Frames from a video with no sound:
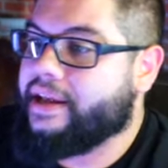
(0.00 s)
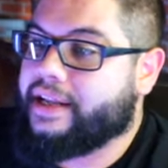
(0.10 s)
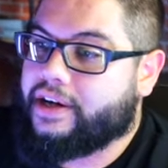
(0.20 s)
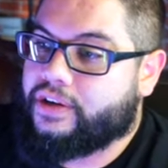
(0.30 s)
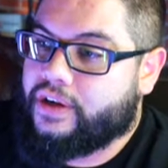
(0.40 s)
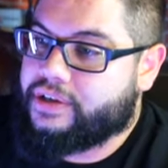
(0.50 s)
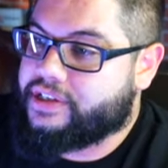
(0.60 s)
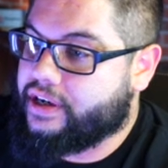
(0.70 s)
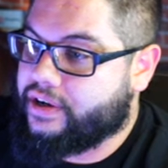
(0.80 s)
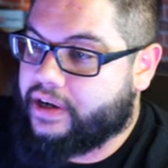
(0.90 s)
Now you'll notice
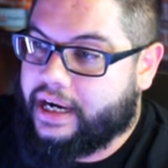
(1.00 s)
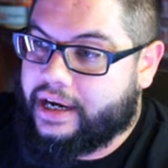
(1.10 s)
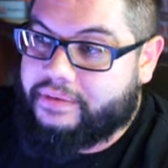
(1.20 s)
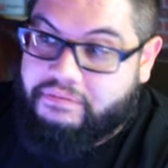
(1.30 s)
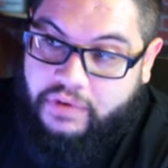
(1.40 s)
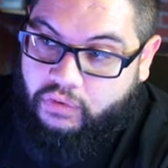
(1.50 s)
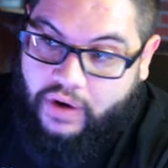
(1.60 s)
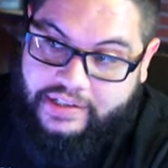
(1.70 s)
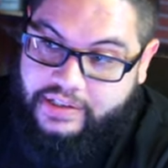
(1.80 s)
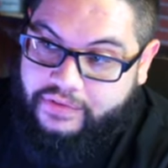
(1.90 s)
here uh, the
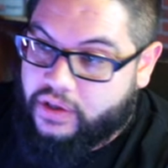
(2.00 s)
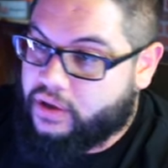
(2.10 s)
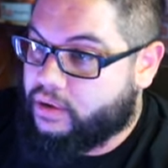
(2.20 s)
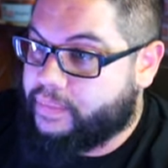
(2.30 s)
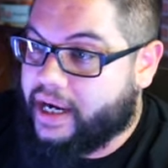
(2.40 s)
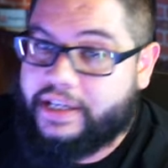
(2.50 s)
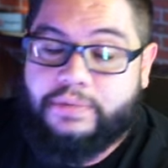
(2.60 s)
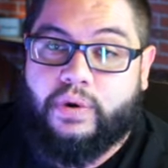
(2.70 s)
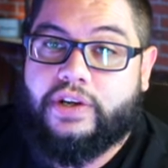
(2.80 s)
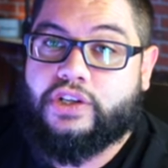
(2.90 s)
rest of the lower body is
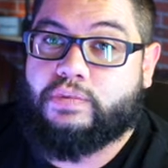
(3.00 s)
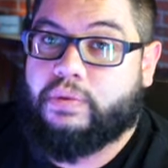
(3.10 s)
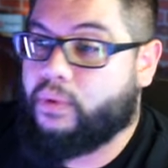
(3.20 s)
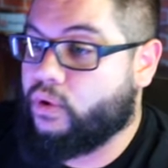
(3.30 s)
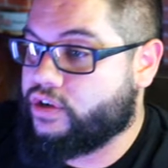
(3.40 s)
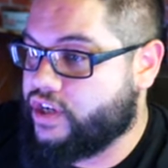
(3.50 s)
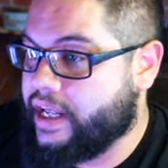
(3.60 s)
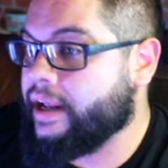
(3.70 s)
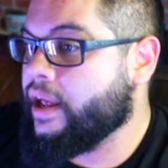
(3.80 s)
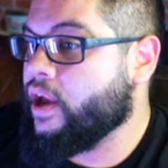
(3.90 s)
pretty just
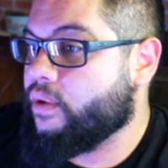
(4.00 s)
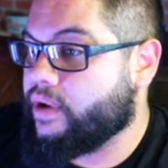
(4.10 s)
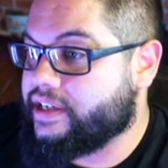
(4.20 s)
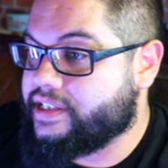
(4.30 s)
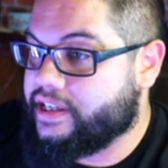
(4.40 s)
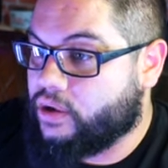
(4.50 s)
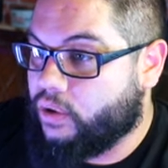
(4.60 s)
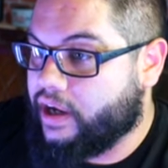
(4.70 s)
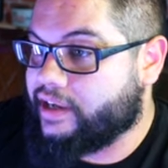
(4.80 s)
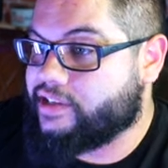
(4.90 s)
proportionate. We're going to see the
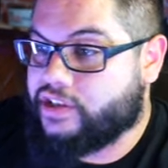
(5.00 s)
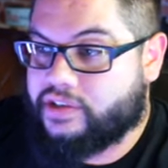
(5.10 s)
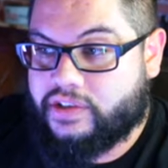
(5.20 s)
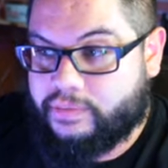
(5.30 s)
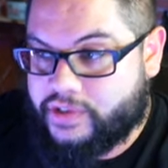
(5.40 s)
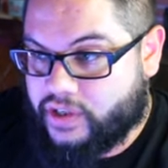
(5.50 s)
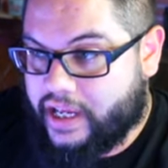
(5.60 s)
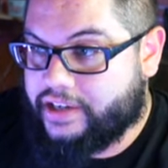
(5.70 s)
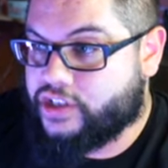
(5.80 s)
quads, just some slight